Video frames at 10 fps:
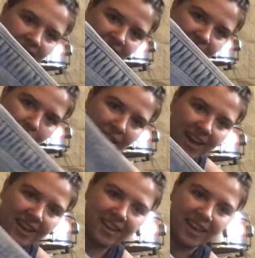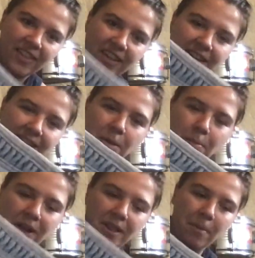to the back, and then a zipper
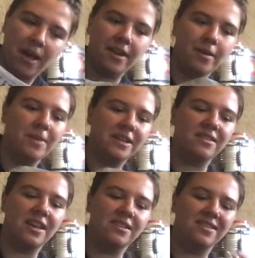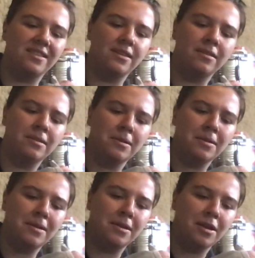at the bottom that says
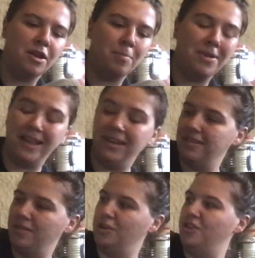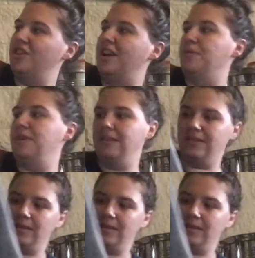Plus, which I don't think is the